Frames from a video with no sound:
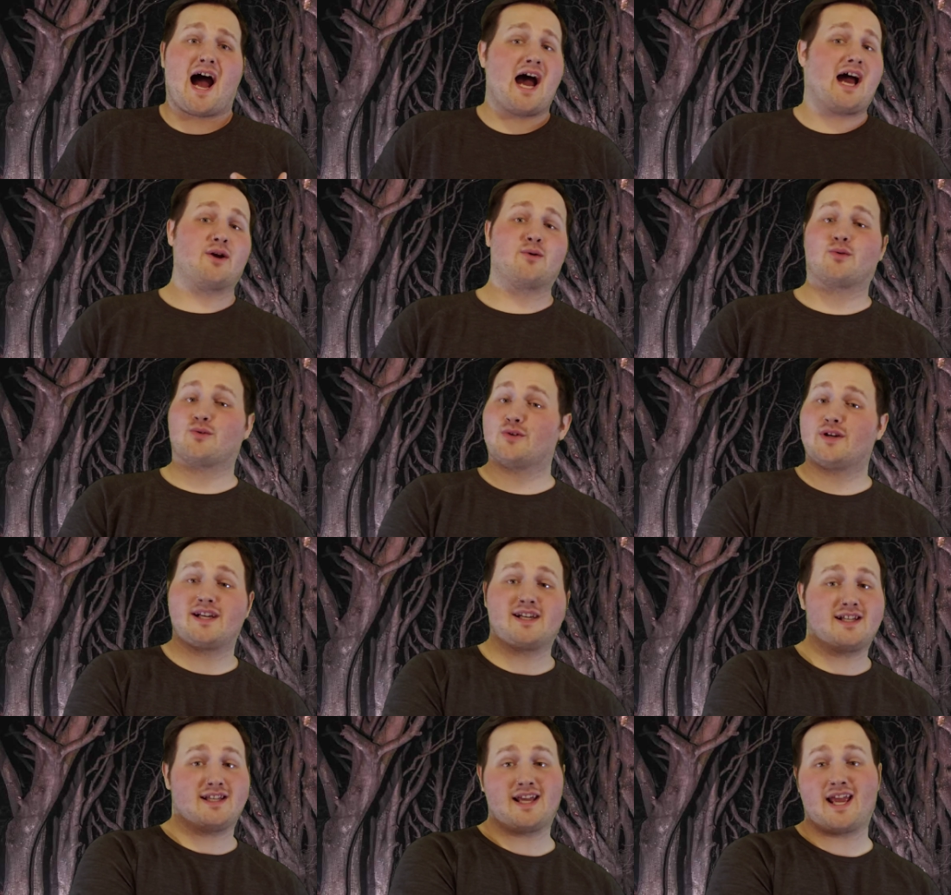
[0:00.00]
I
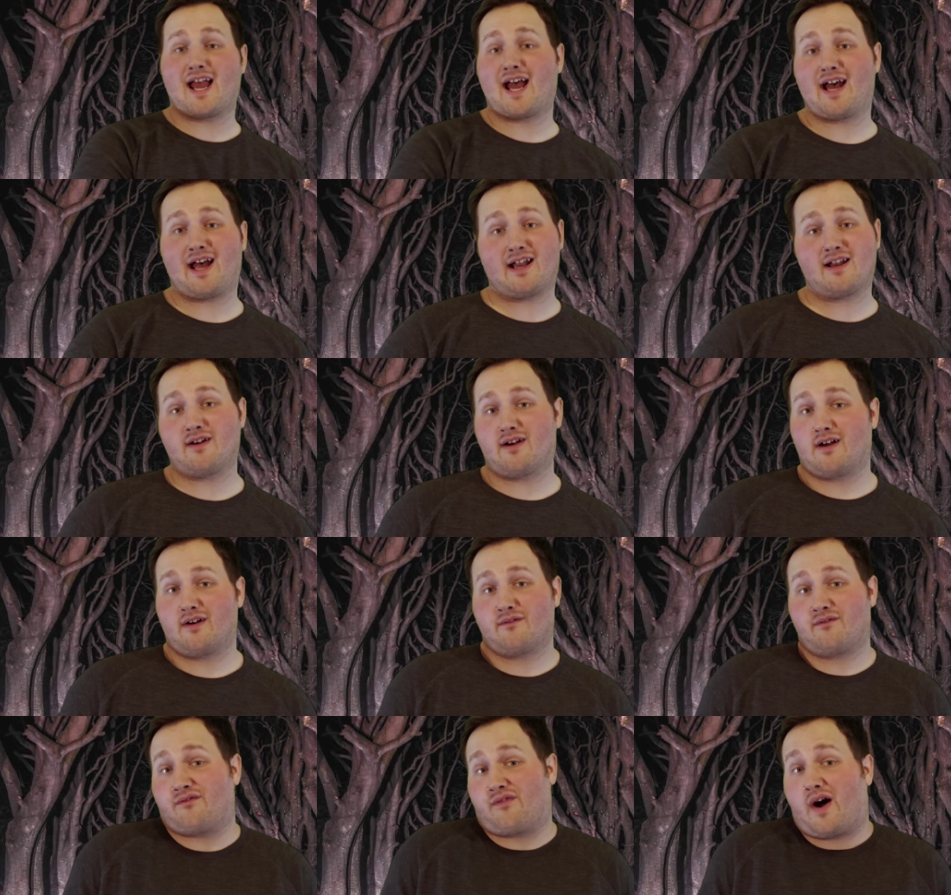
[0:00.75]
really
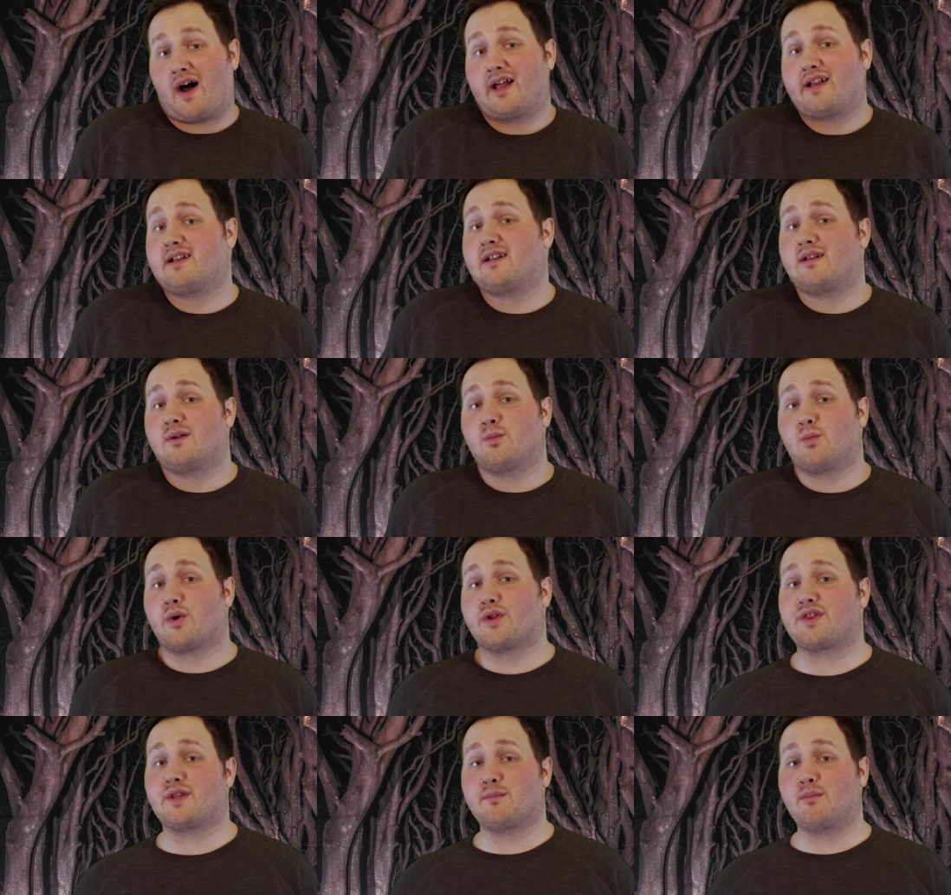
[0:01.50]
had
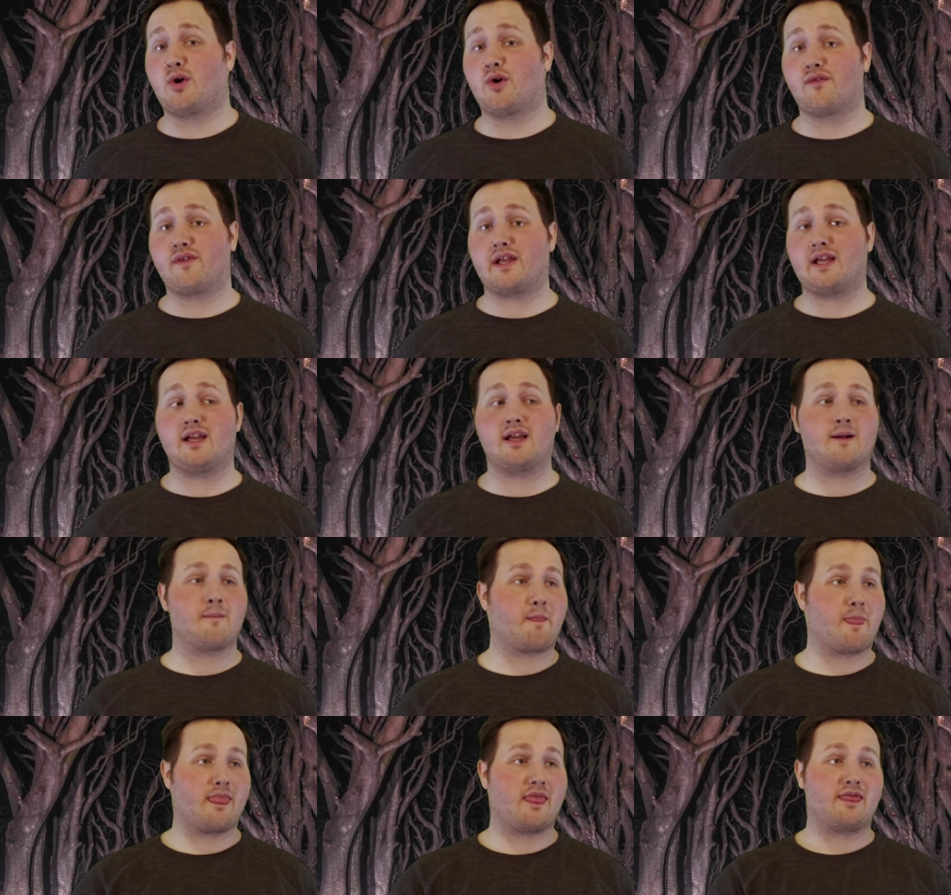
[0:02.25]
fun with the
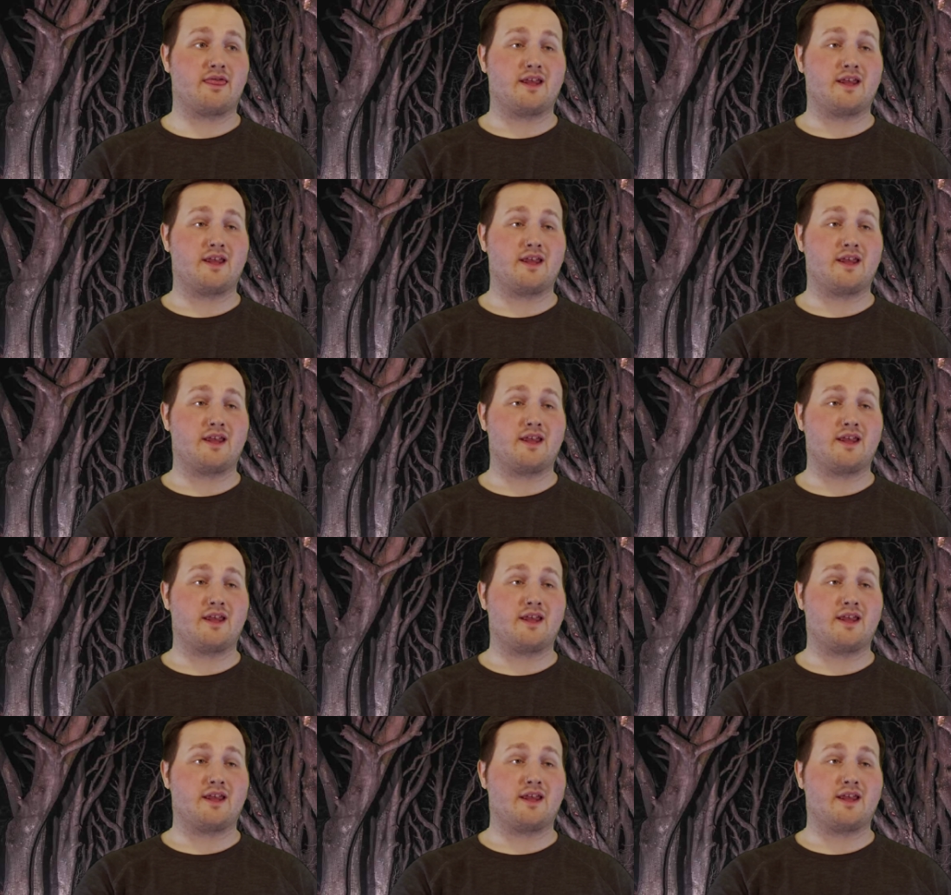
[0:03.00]
movie.